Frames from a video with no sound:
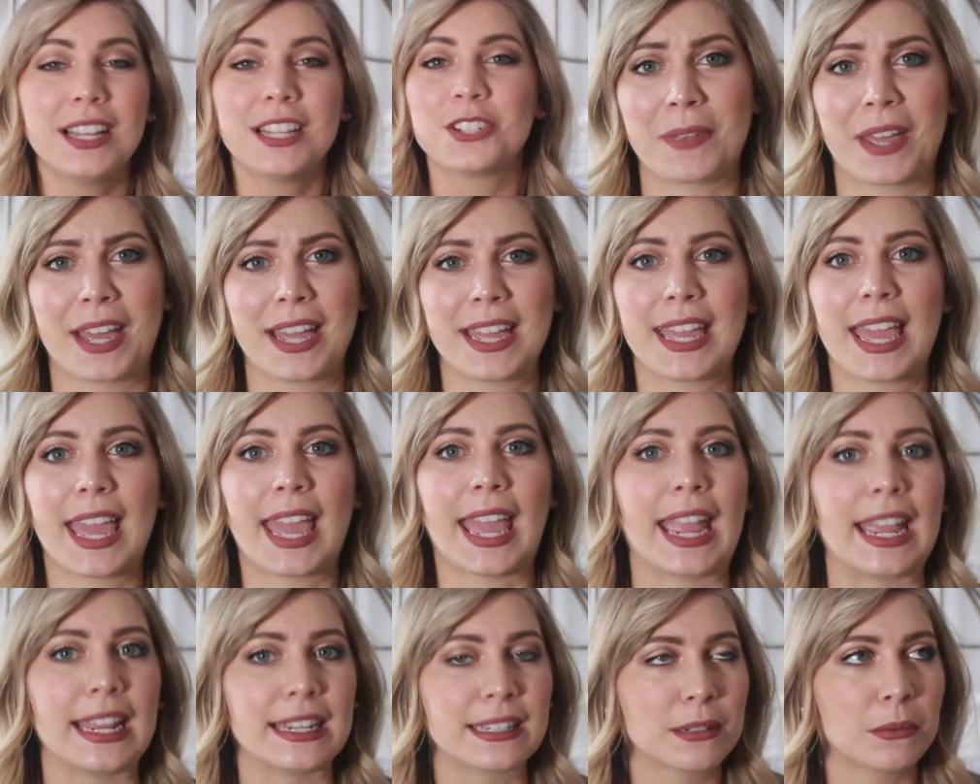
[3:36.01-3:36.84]
I
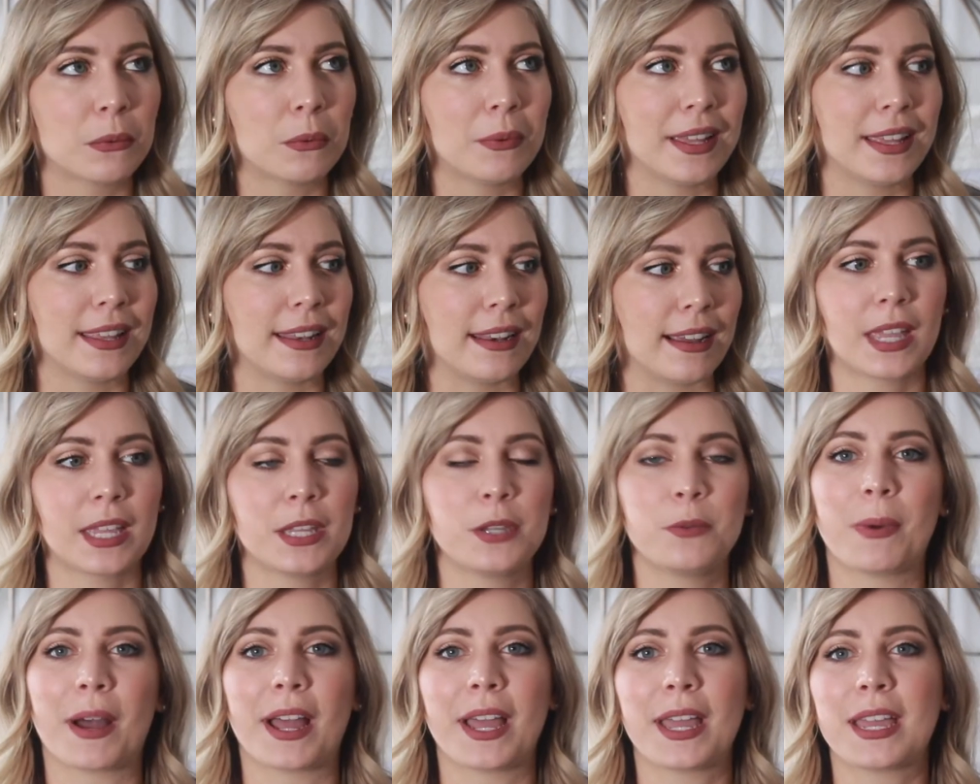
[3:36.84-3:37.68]
hate when
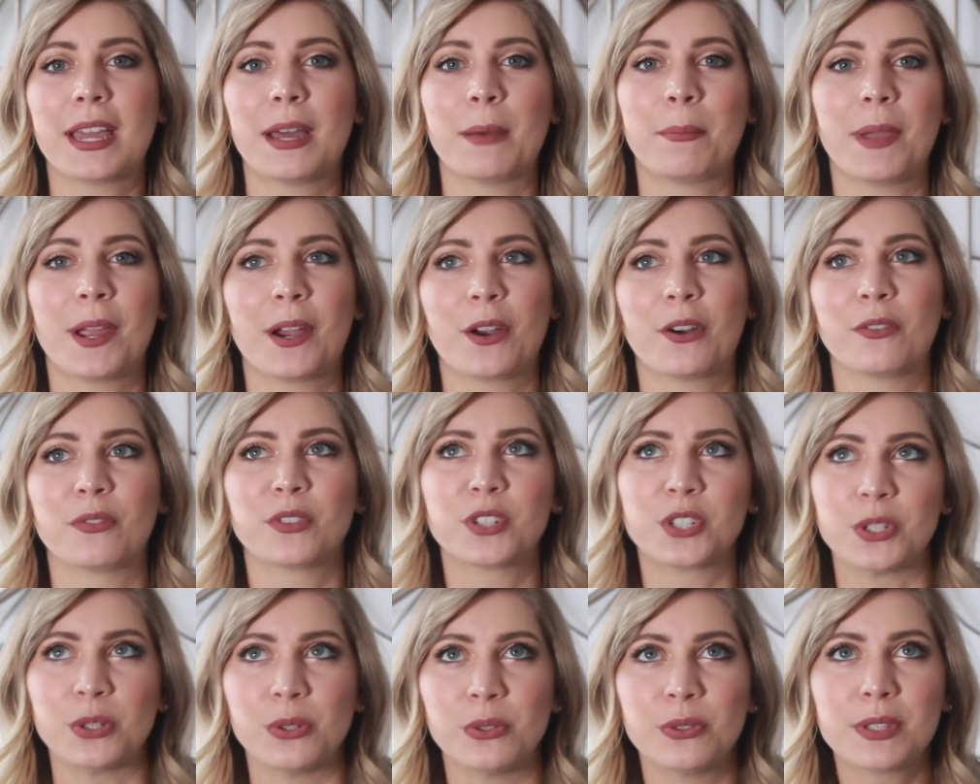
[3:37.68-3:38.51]
you buy a pair of
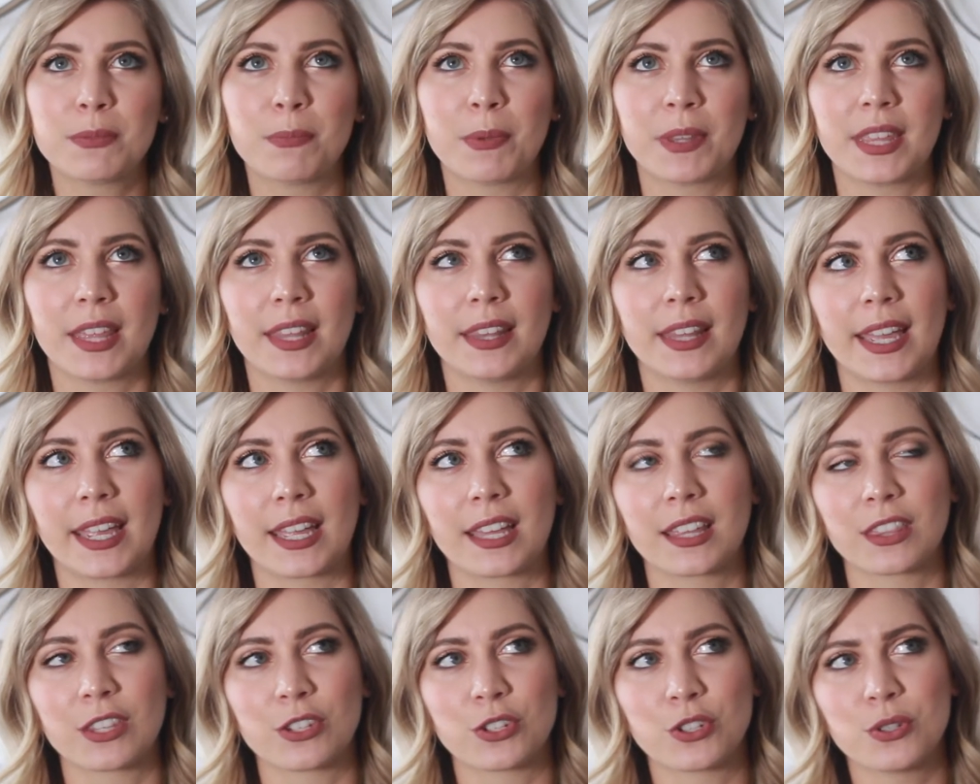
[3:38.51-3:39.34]
shoes, but then
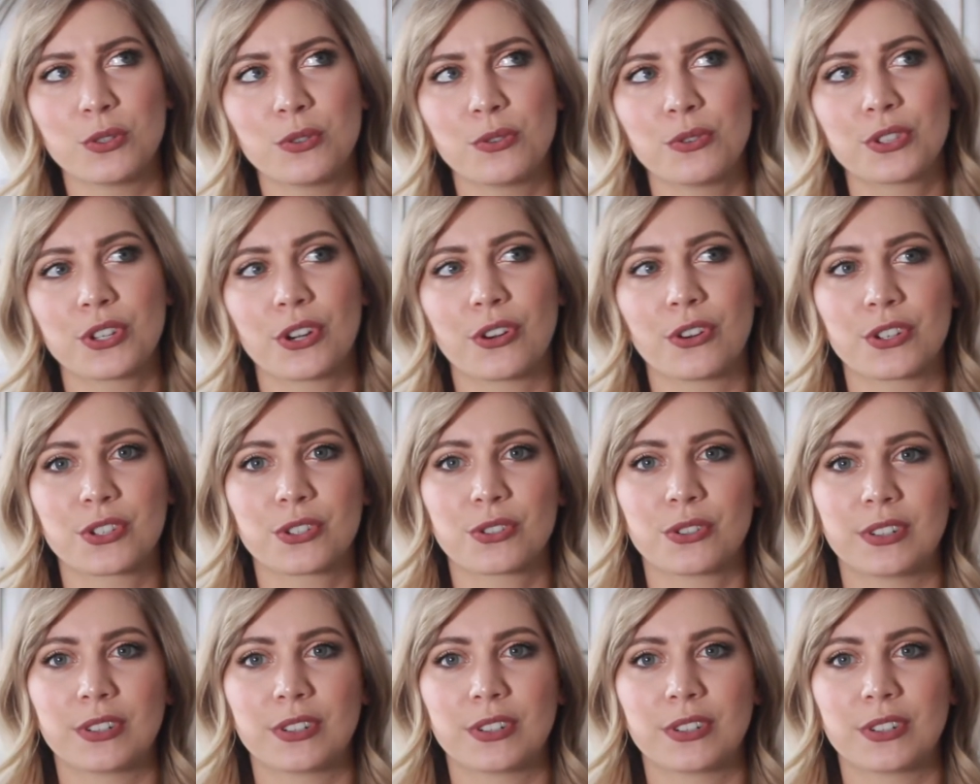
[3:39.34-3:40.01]
like the shoes are